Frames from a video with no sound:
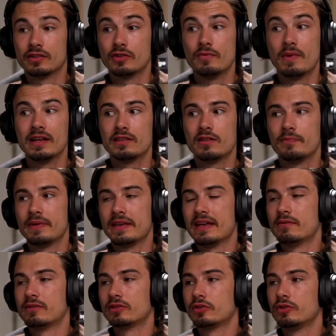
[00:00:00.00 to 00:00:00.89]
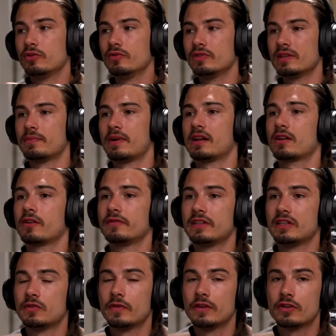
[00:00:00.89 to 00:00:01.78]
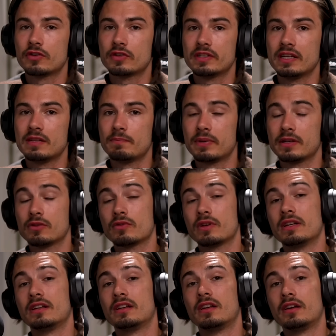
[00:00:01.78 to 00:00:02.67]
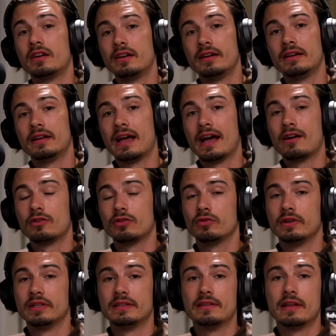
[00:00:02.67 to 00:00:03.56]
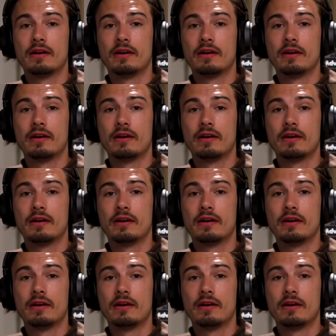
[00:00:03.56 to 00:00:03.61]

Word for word: So you might not be able to use a bulk of these features yet, but you can learn how to do it.